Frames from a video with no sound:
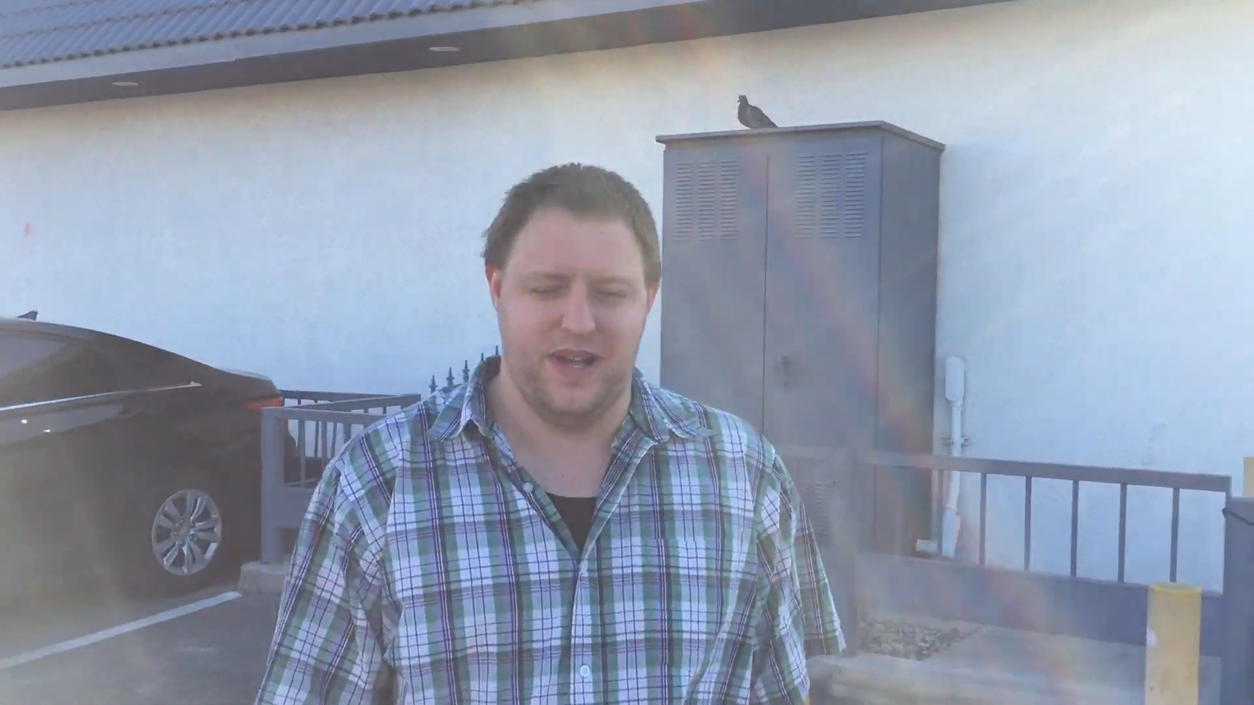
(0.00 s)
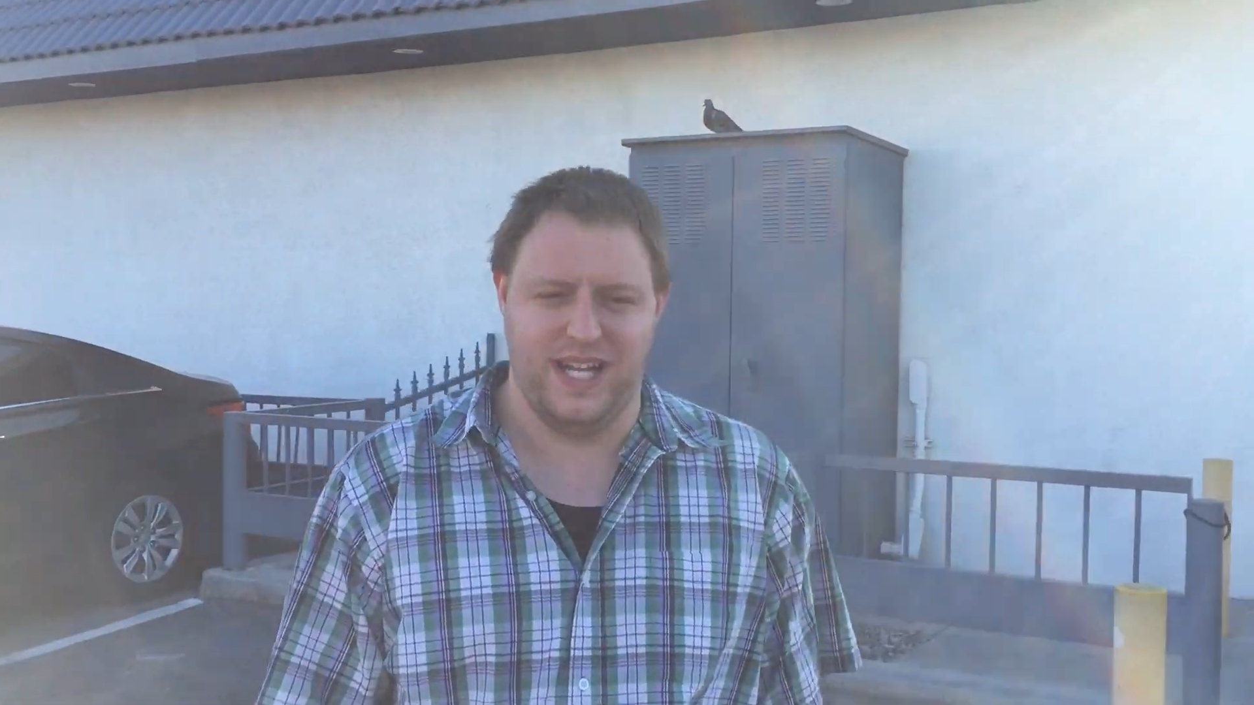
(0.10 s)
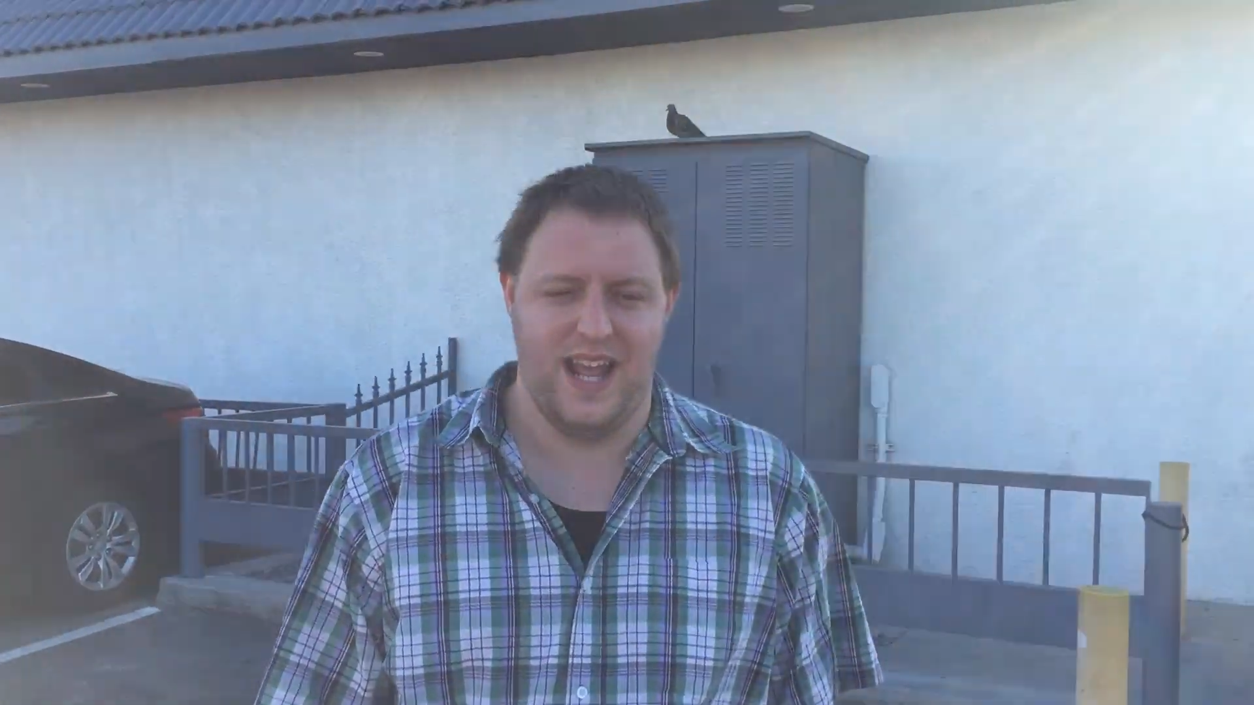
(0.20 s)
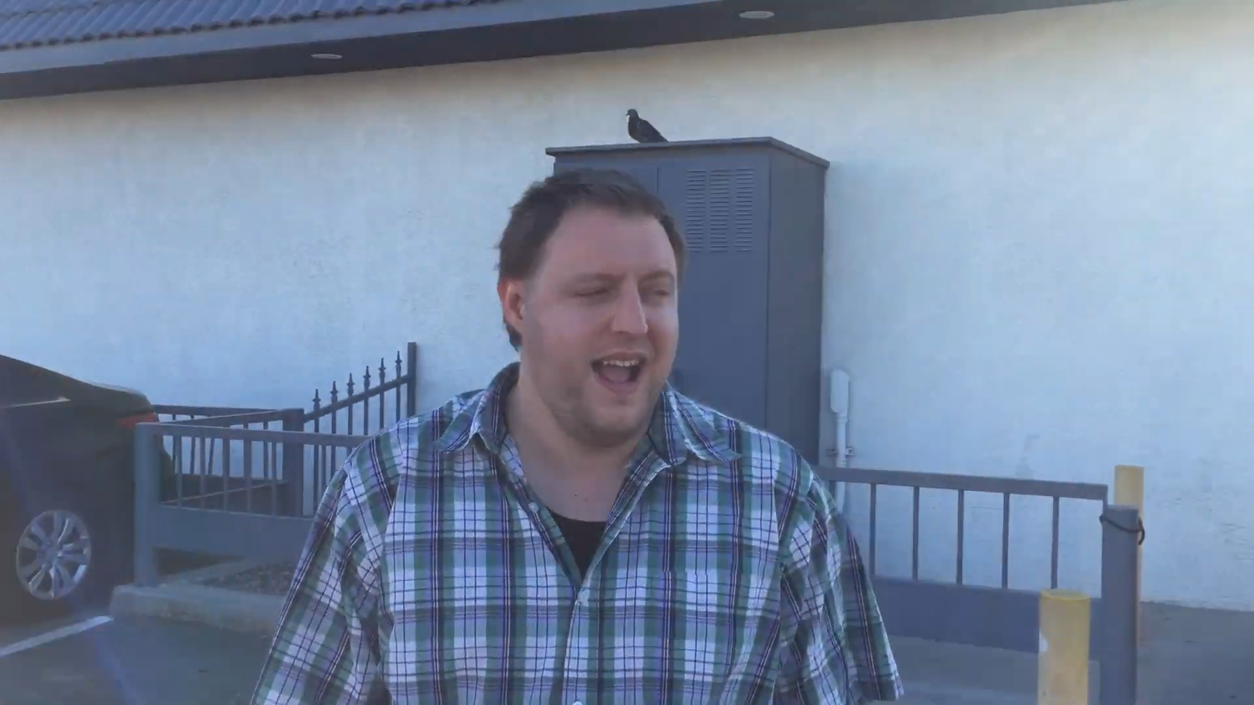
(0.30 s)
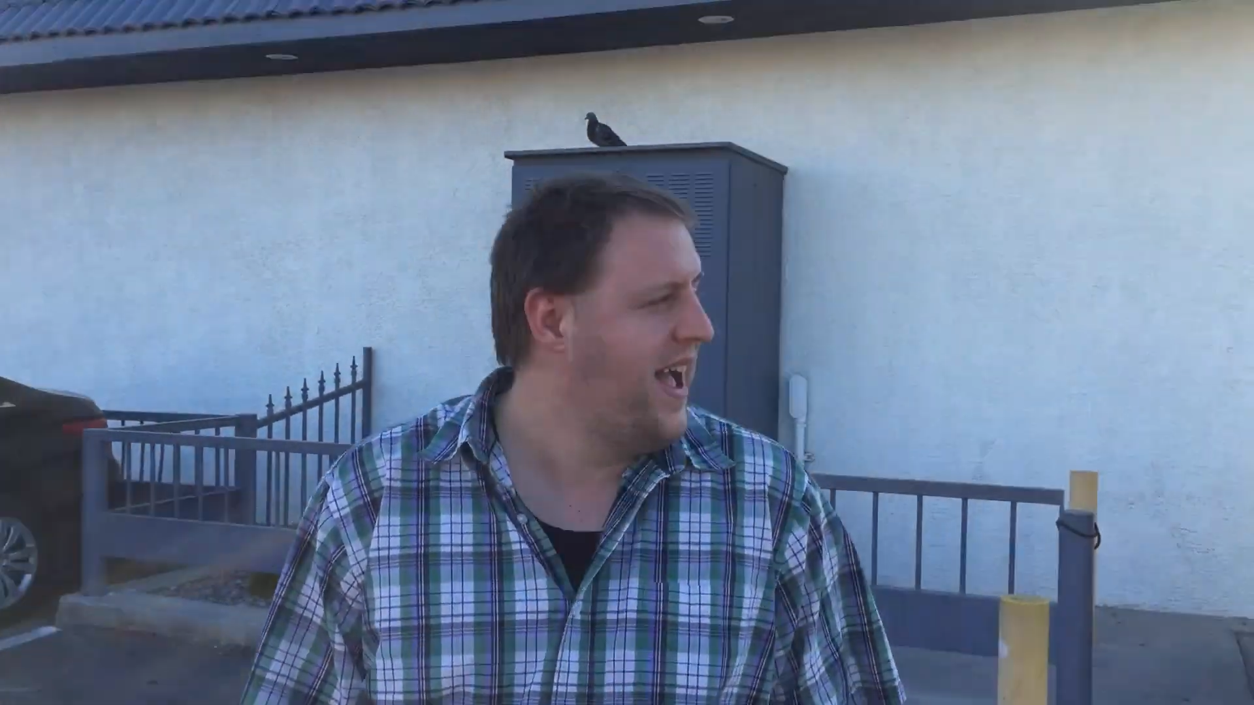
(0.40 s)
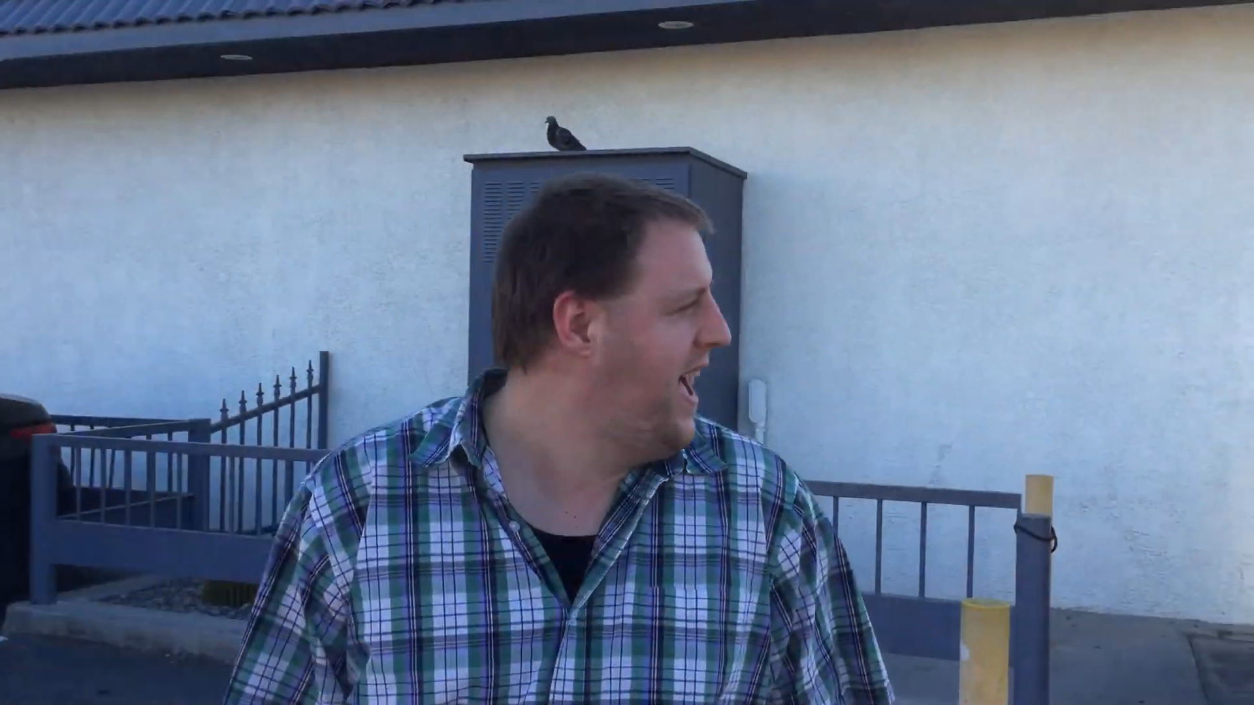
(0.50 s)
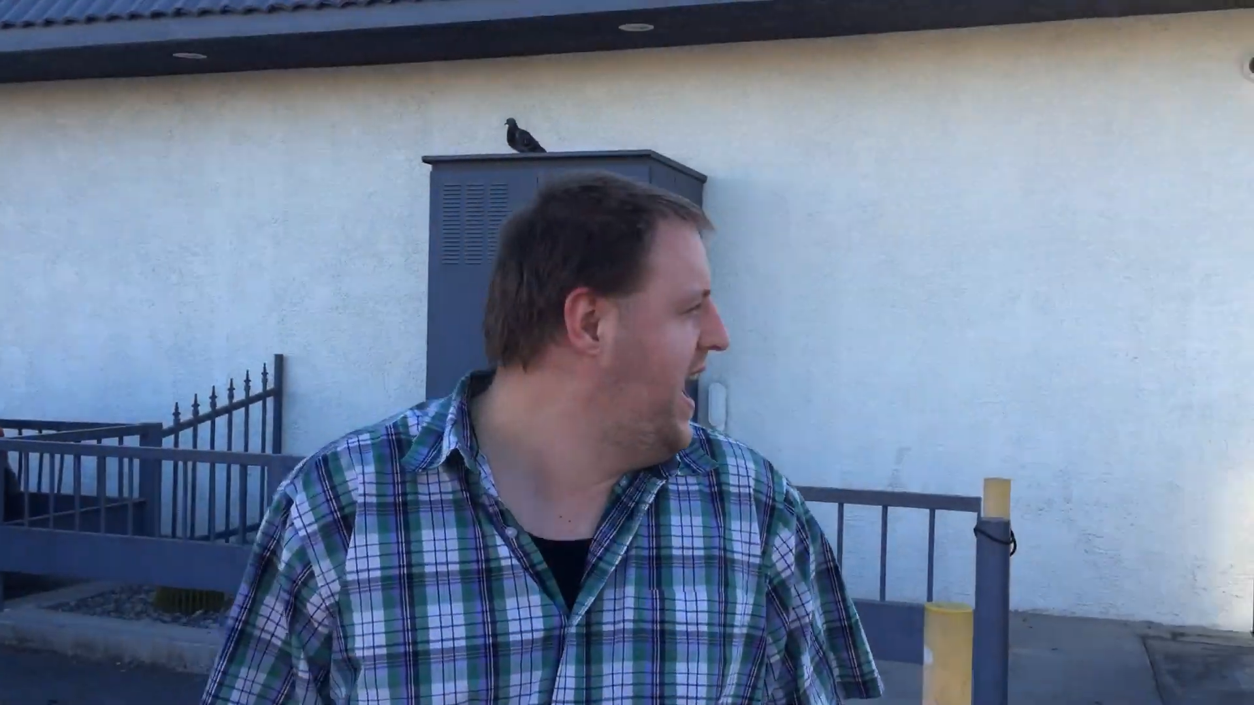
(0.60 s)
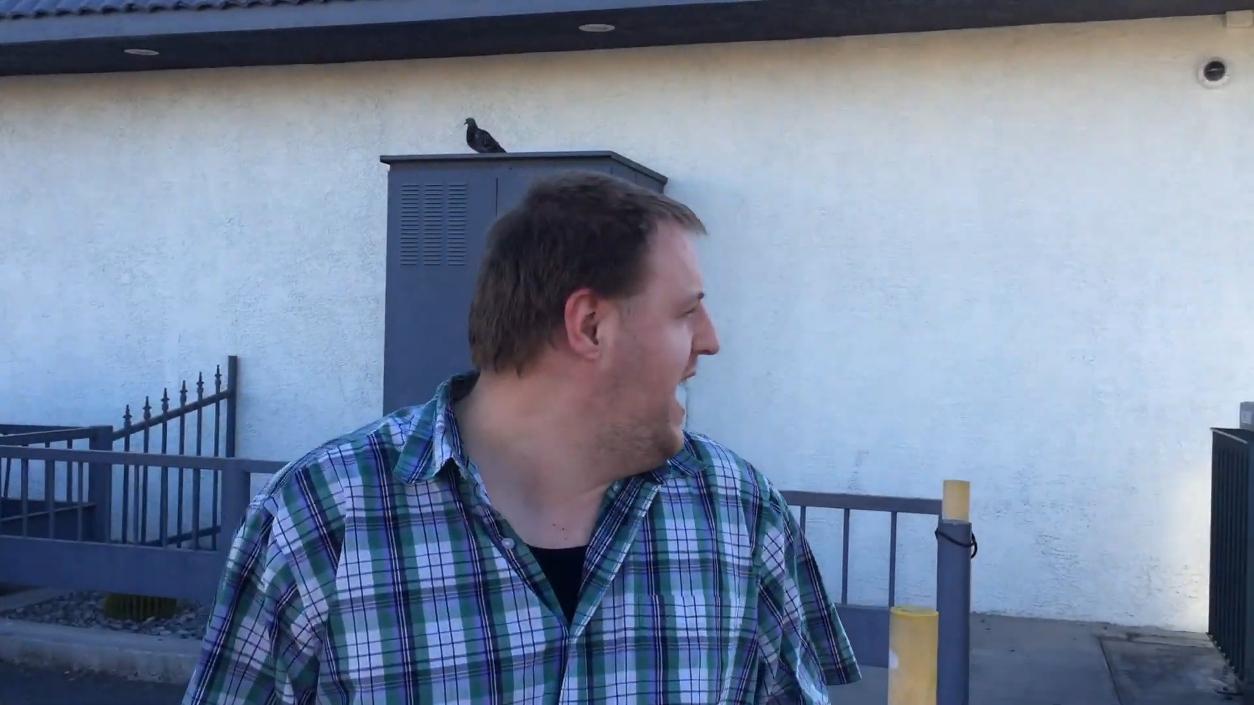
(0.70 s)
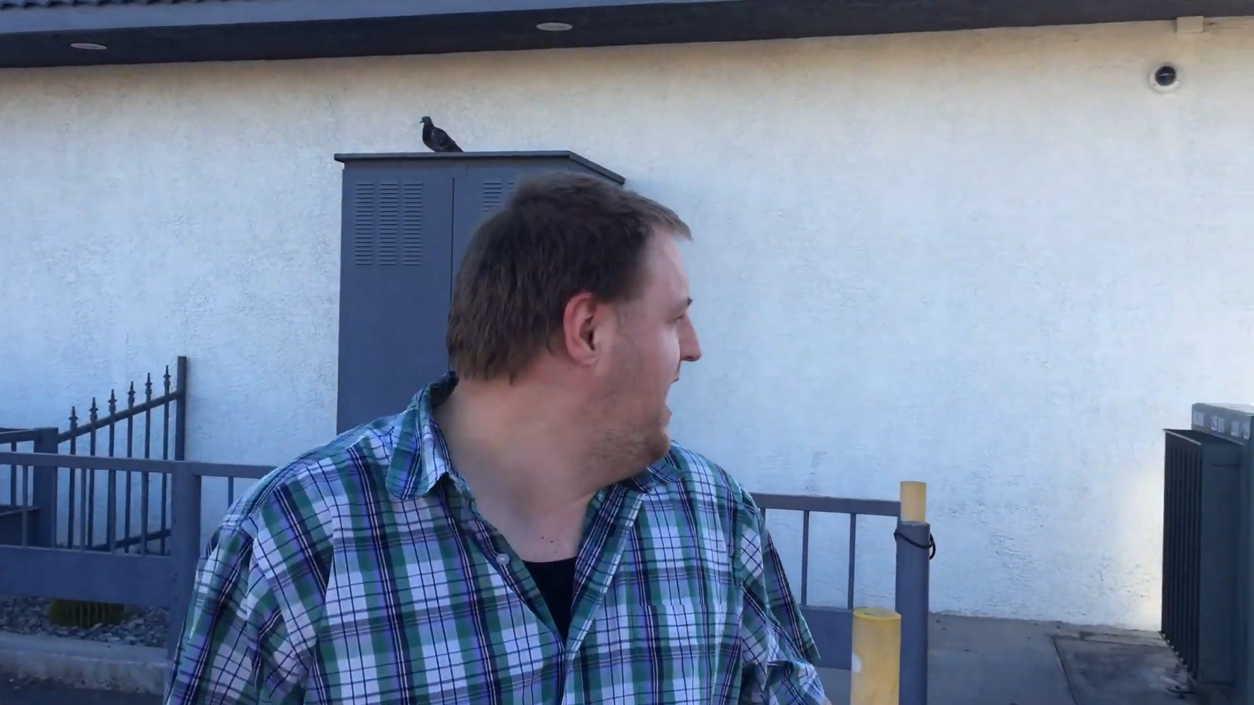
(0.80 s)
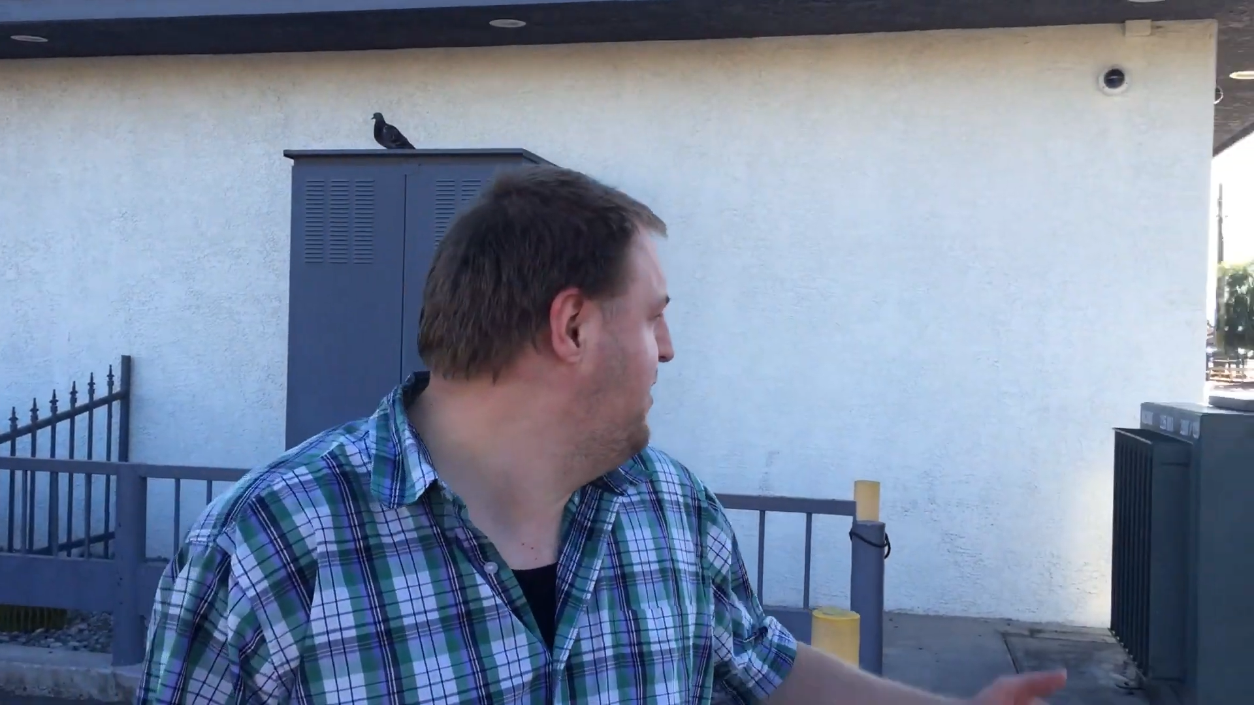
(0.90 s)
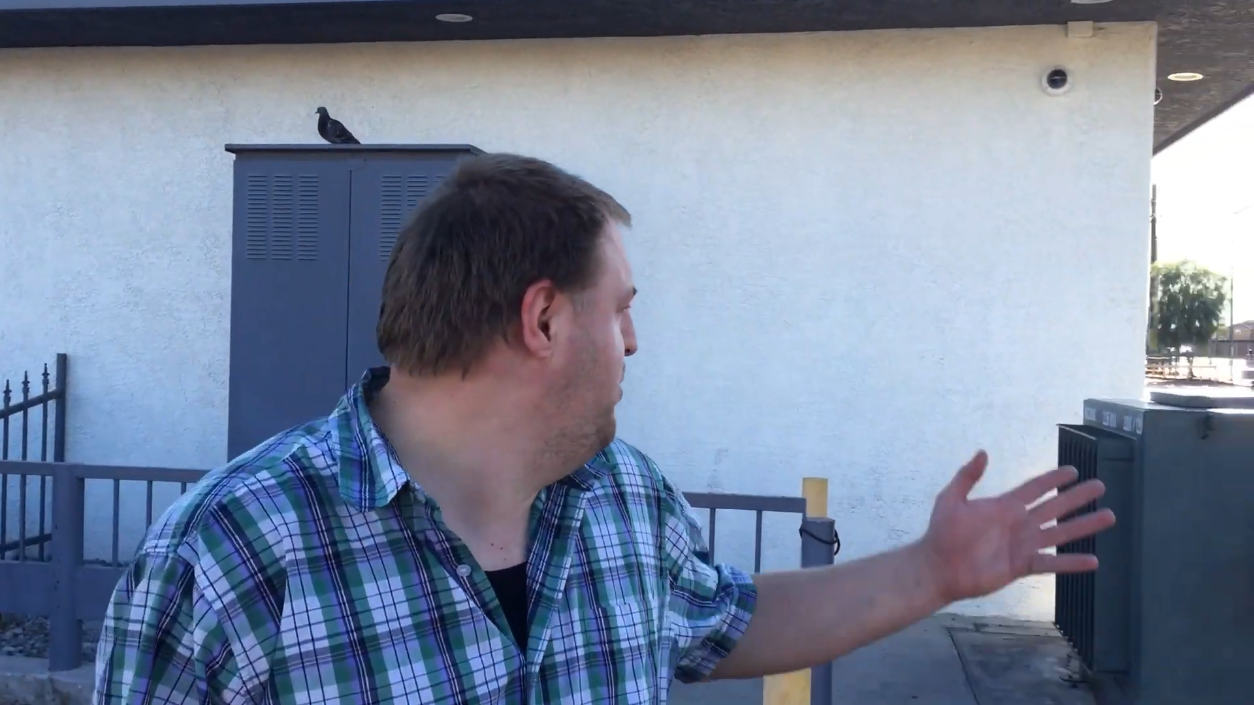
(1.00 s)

man. At